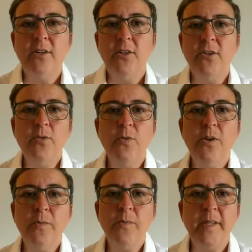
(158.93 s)
you
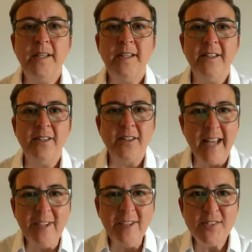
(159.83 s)
won't be
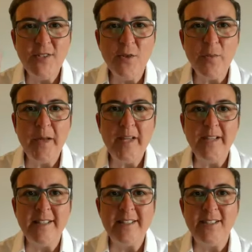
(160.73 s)
counting your
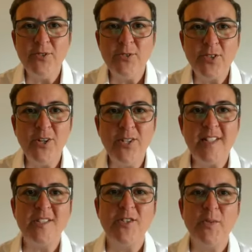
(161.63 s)
pennies and your
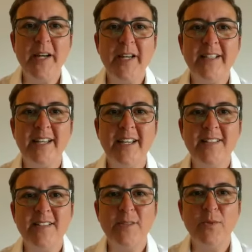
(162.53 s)
dollars and your bank
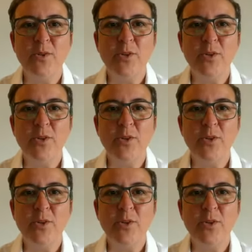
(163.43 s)
accounts anymore.